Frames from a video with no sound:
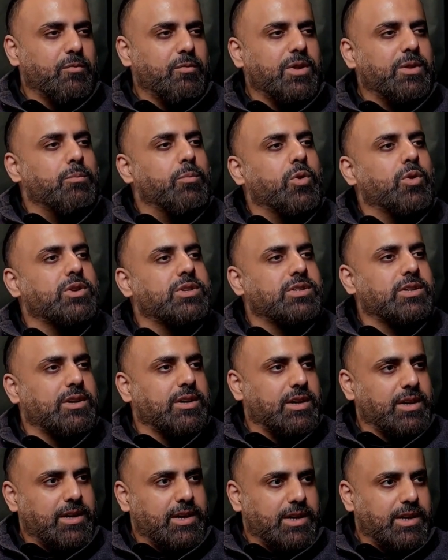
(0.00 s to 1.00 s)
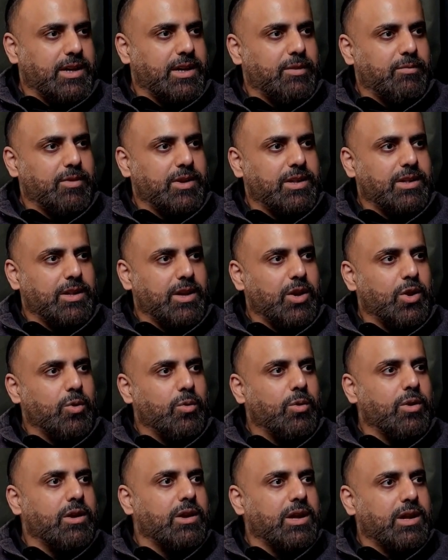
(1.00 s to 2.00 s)
with more certainty, with
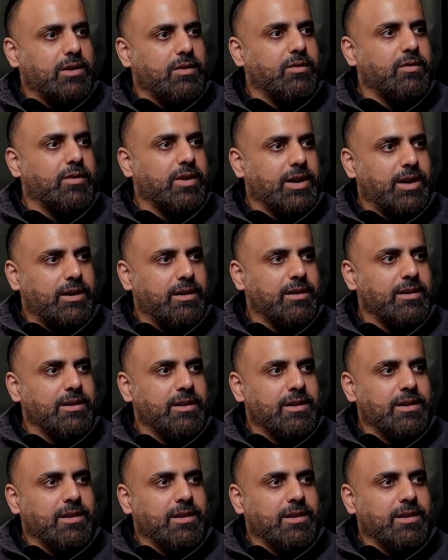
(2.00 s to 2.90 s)
lower error rate.